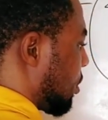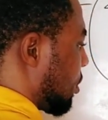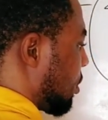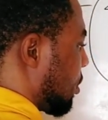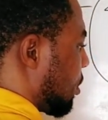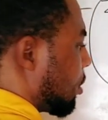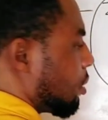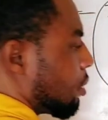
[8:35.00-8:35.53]

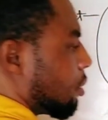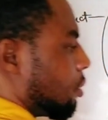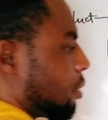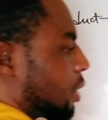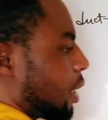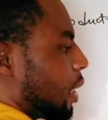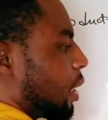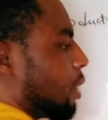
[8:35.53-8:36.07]
okay,
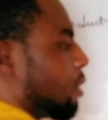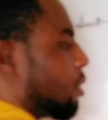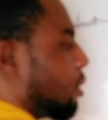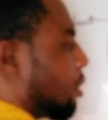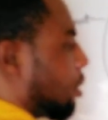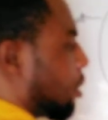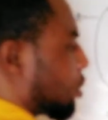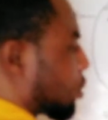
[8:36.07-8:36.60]
or
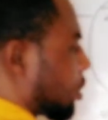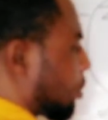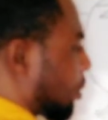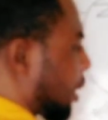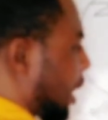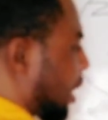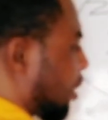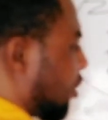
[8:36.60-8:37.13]
some kind of
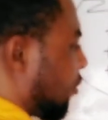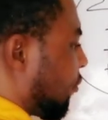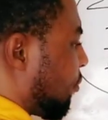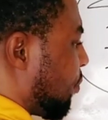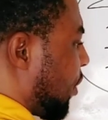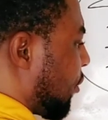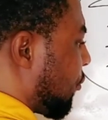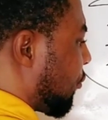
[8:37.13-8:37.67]

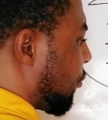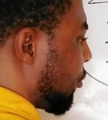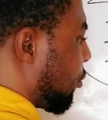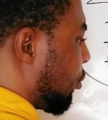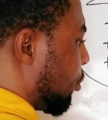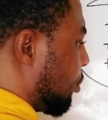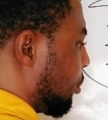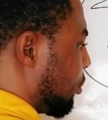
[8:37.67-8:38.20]
perfume,
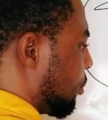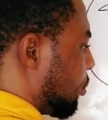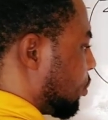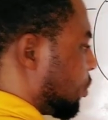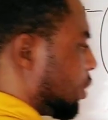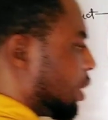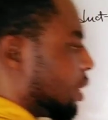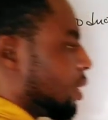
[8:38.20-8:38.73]

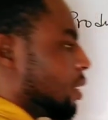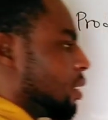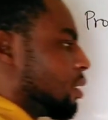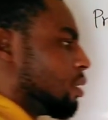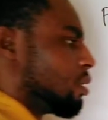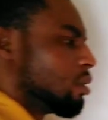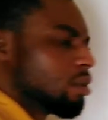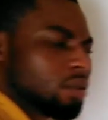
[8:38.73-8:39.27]

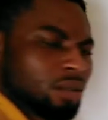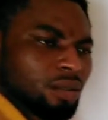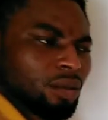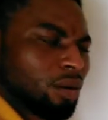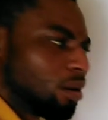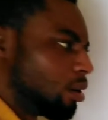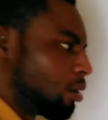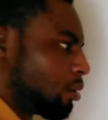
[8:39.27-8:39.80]
or, you
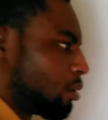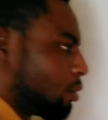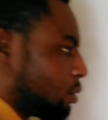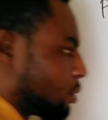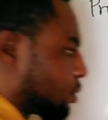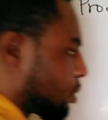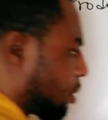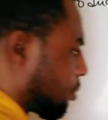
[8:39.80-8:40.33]
know, some
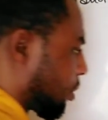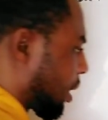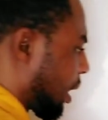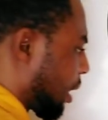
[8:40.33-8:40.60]
kind of,